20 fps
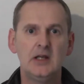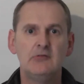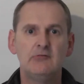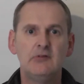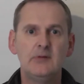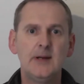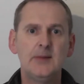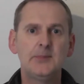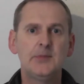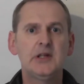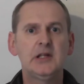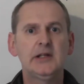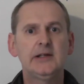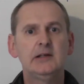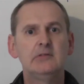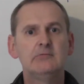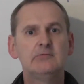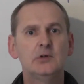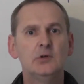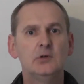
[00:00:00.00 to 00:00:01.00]
Remember the
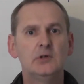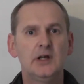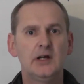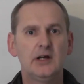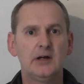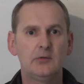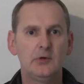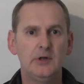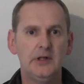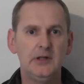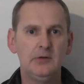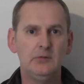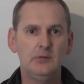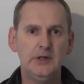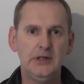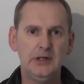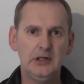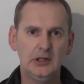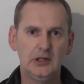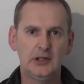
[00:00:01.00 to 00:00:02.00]
little rule that
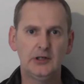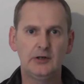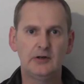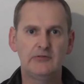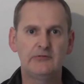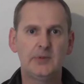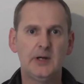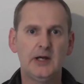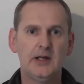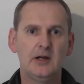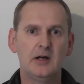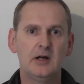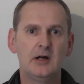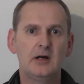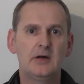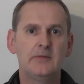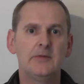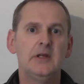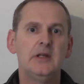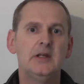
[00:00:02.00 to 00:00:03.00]
we learn off by
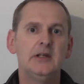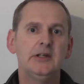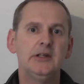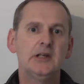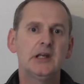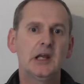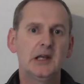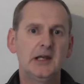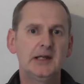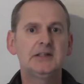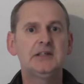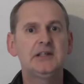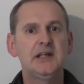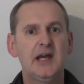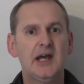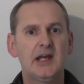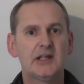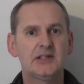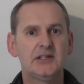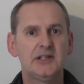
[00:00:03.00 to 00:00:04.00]
heart? You collect the
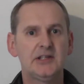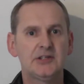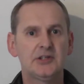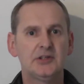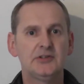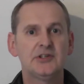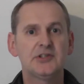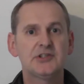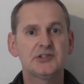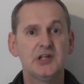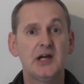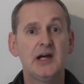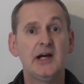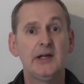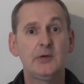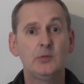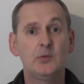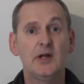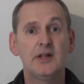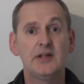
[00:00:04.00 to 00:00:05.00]
x's on the
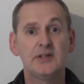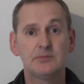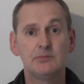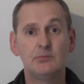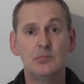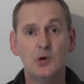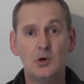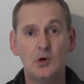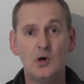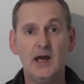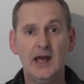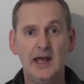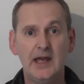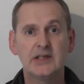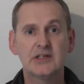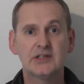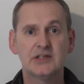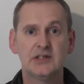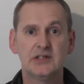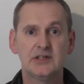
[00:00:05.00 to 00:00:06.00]
side where there's more
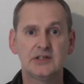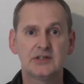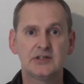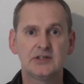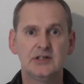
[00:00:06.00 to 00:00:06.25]
x's.